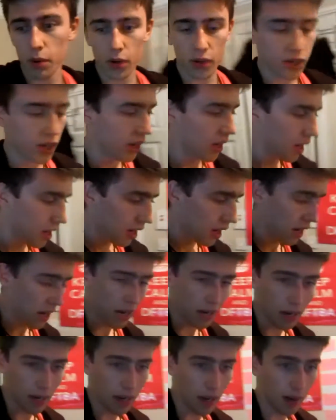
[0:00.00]
But
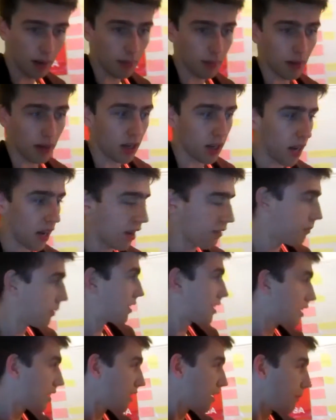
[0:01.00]
I am going to have my
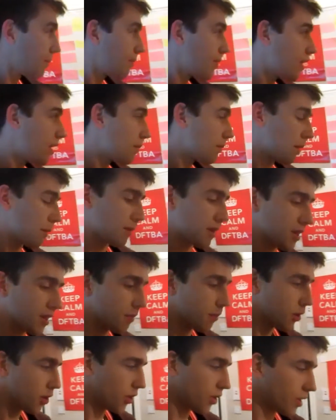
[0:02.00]
dinner, make my
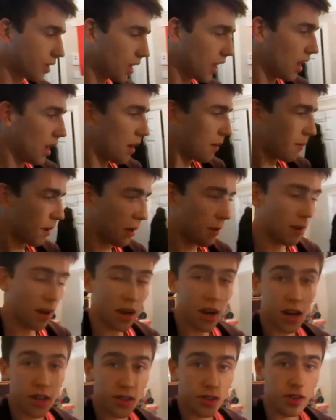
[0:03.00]
sandwiches, play a bit
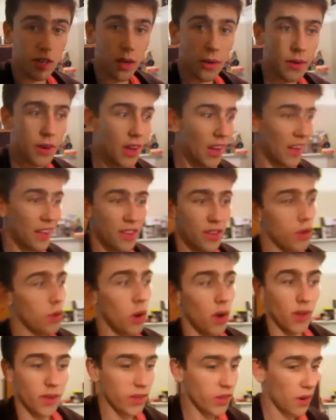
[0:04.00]
of Hearthstone. The new
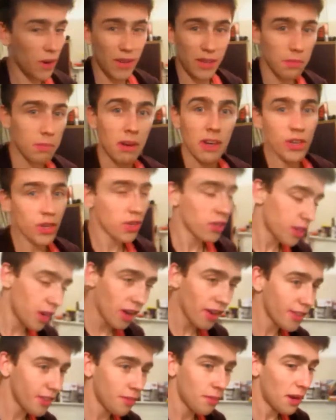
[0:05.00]
Hearthstone expansion
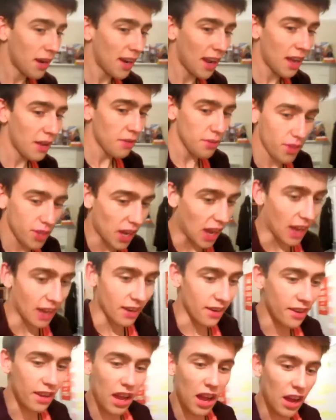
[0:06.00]
cards have been announced,
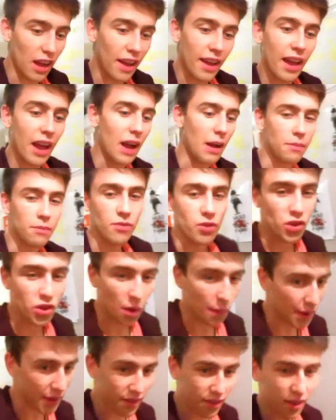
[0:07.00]
and I am
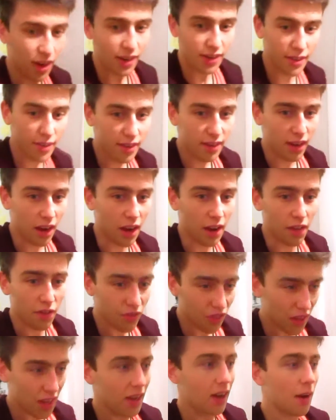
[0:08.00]
so excited. I
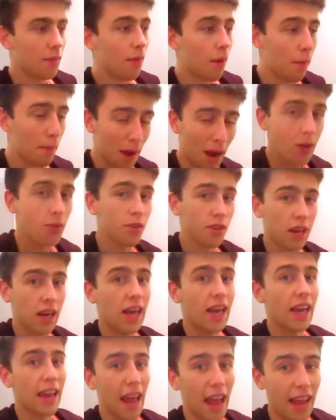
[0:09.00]
think I'm about to
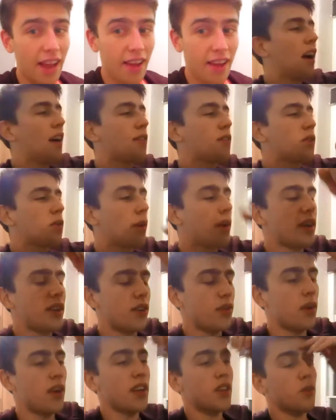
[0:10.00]
lay an egg. Have to wait
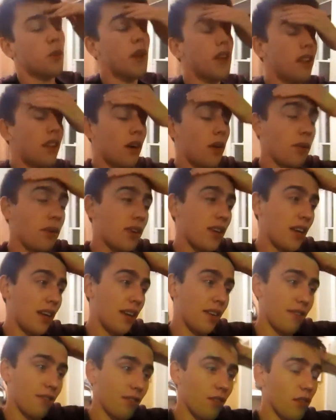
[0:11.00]
till next week though, until
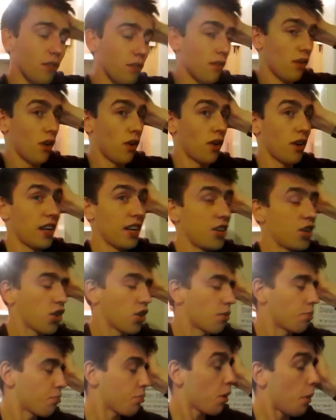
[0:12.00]
it
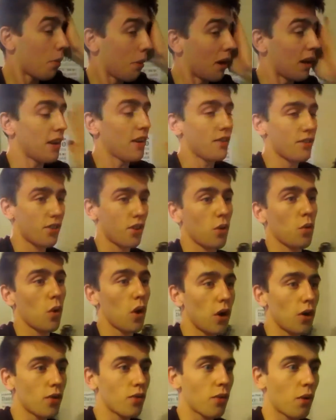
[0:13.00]
unleashes properly onto the
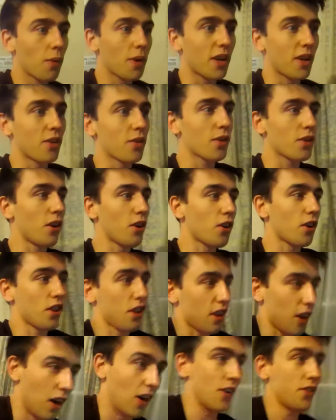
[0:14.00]
world. All we can do is look at
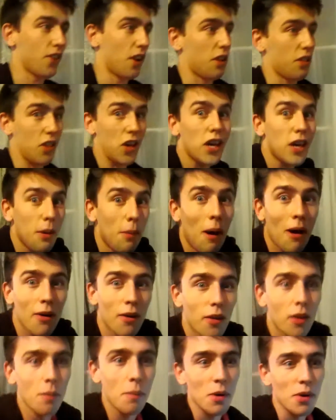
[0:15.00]
the cards and think about
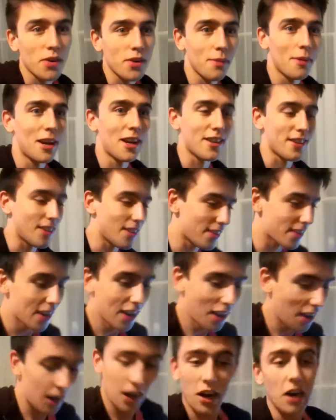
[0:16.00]
all the possibilities.
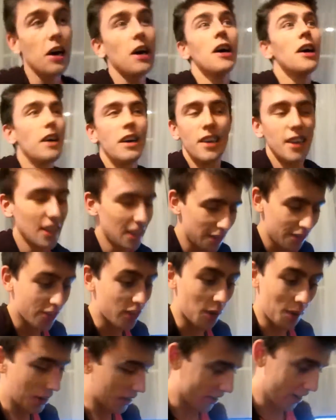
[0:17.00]
Oh,
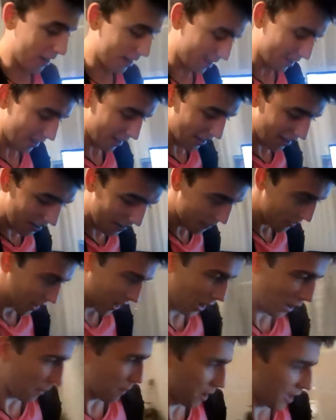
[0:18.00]
so excited.
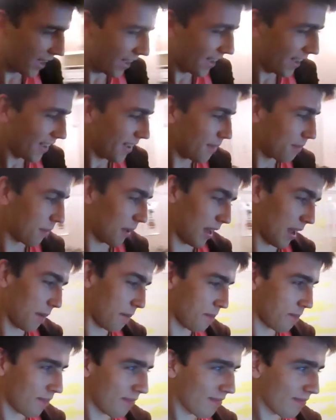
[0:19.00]
But yeah,
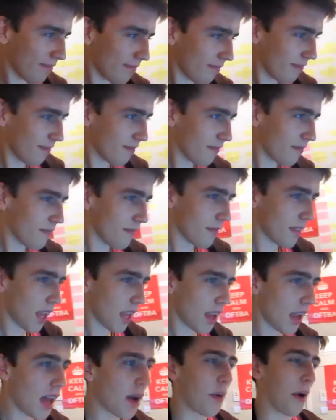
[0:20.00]

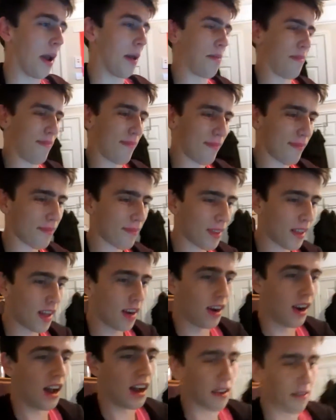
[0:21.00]
anyway,
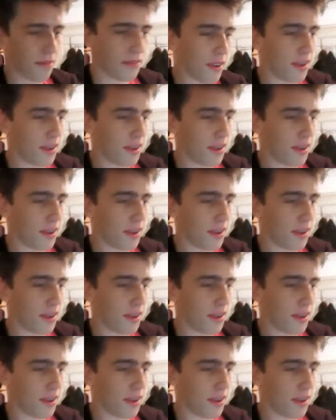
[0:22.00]
life.